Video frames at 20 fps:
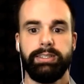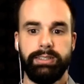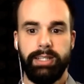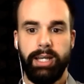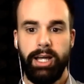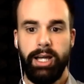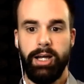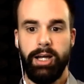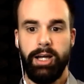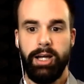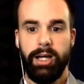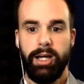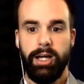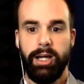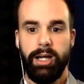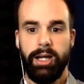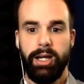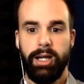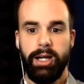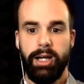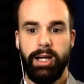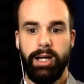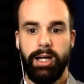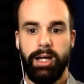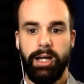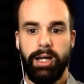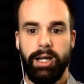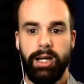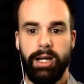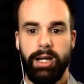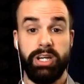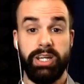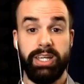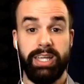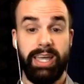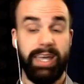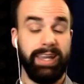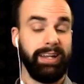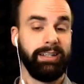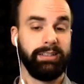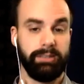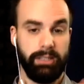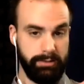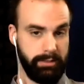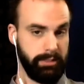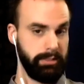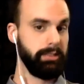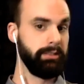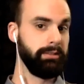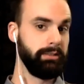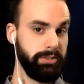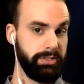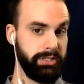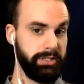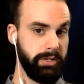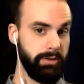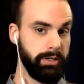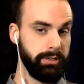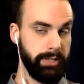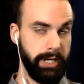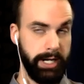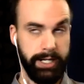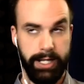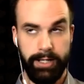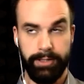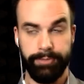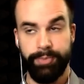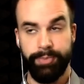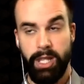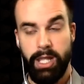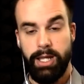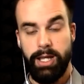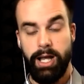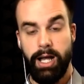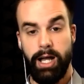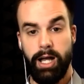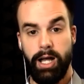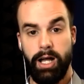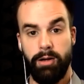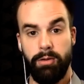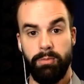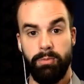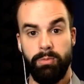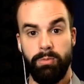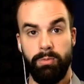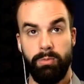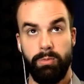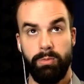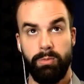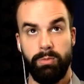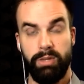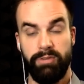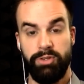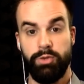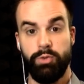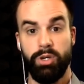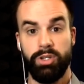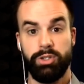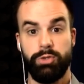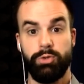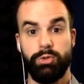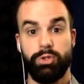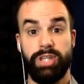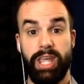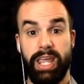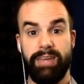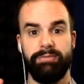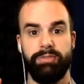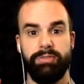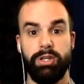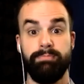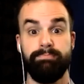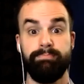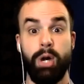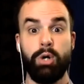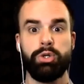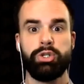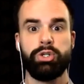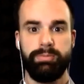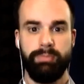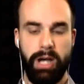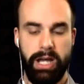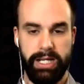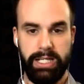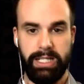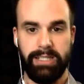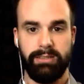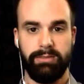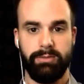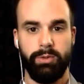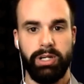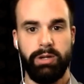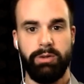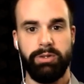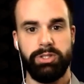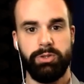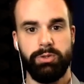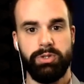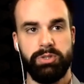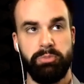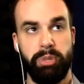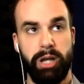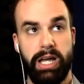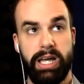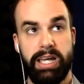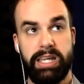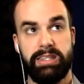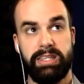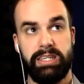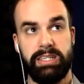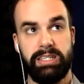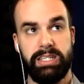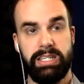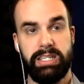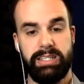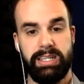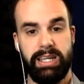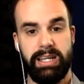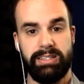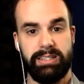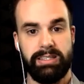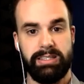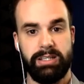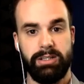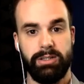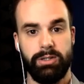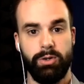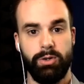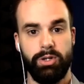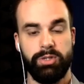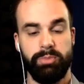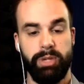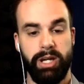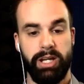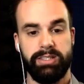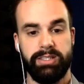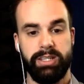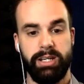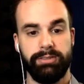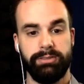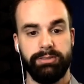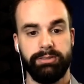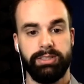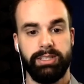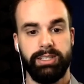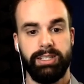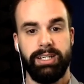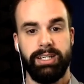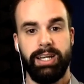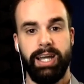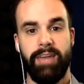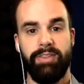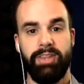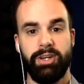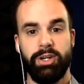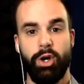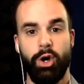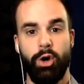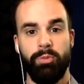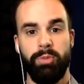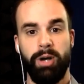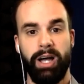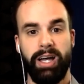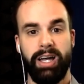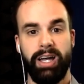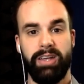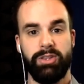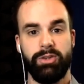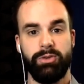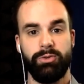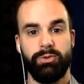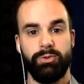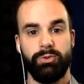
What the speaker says: So the biggest value that you're going to get, and I'll tell you a little secret right now. If you want to save the most money, what I would do is buy the Easy Ads That Sell course by itself, and then go buy the